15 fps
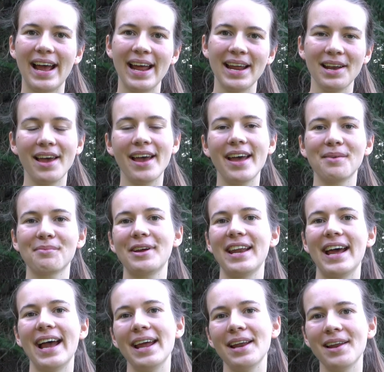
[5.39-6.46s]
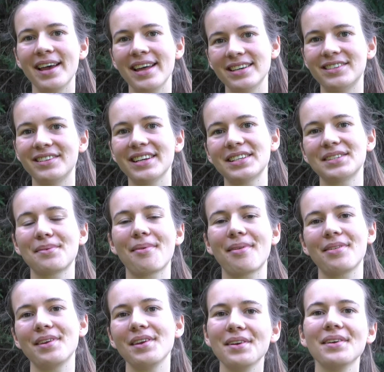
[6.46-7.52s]
I learn when I learn tricks with
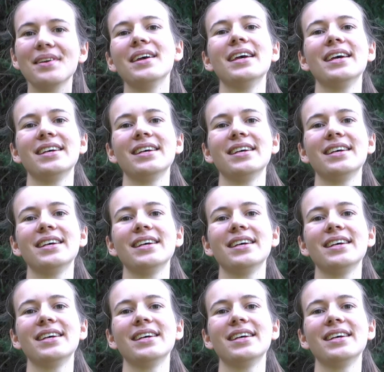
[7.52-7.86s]
you